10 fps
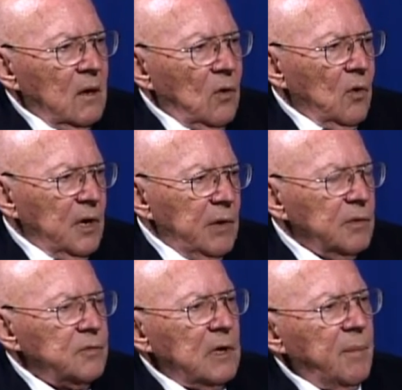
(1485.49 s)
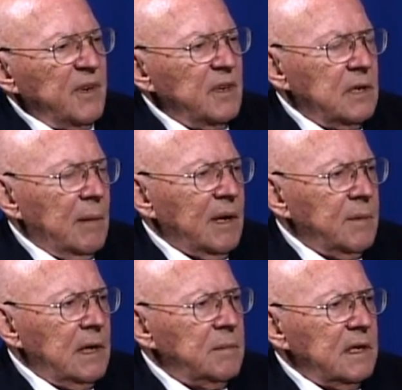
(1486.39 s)
or he will drop an atomic
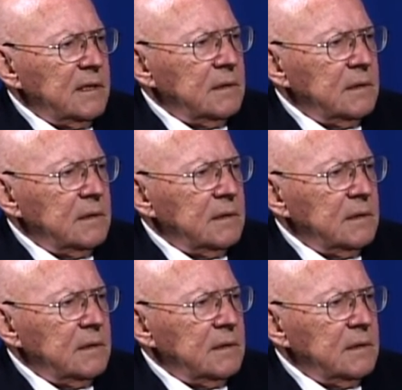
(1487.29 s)
bomb on them.